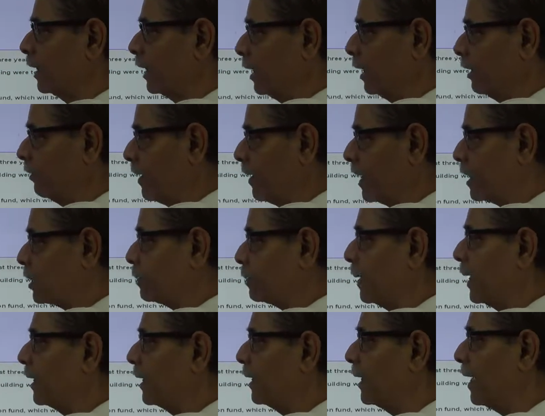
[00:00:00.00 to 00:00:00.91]

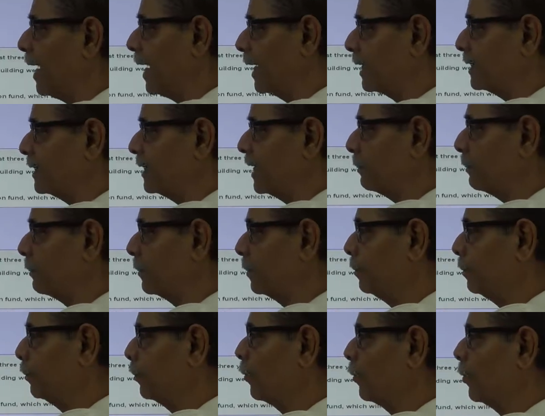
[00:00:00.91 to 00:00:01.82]
Investment except
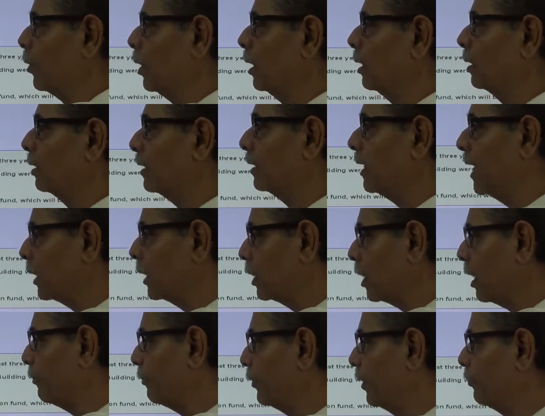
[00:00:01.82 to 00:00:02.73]
that
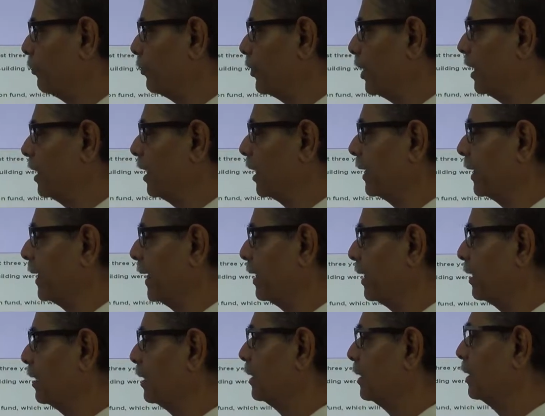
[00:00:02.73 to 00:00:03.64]
of 1500